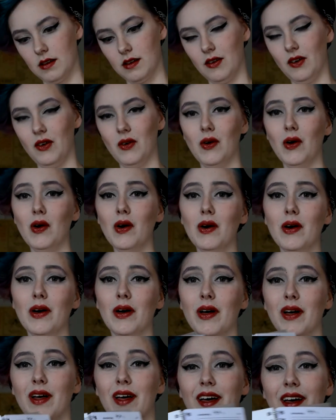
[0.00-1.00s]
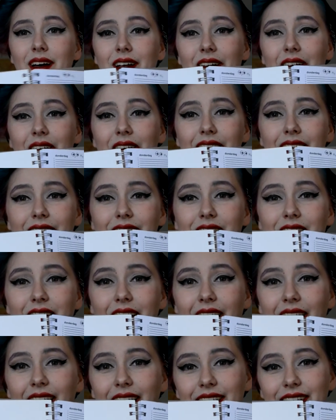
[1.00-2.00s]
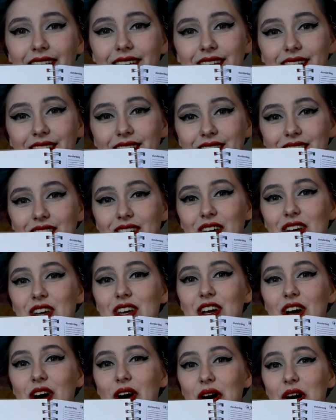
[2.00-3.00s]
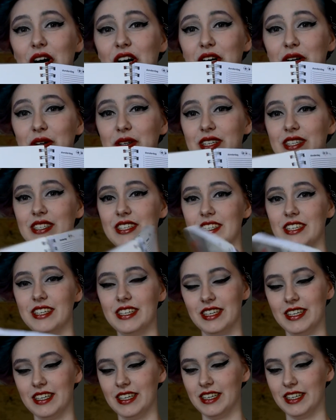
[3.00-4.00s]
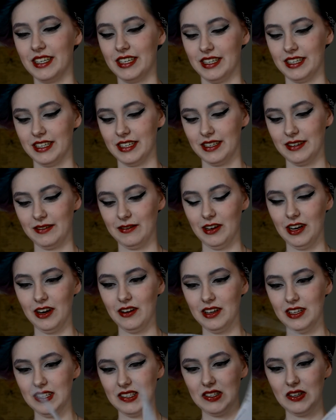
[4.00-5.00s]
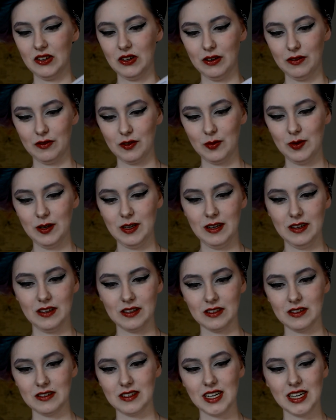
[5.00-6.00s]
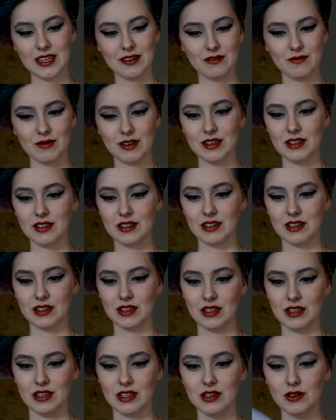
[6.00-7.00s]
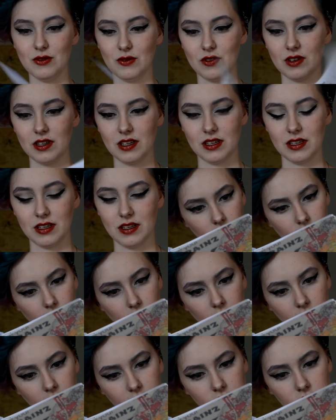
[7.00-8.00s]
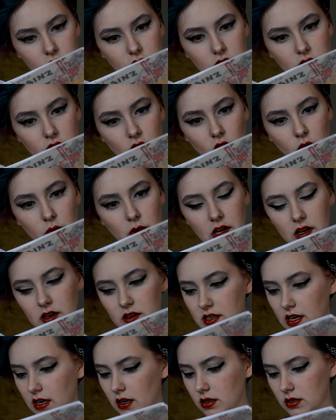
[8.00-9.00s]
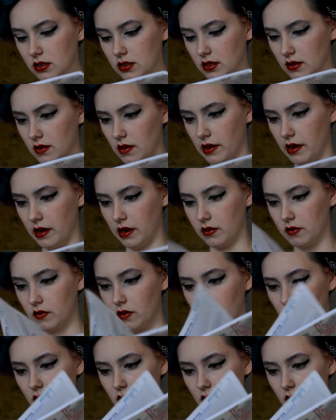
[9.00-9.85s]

Oh, look at that, it's cute. I'm very sorry for being so loud, but it's cute. I had so many tests and things.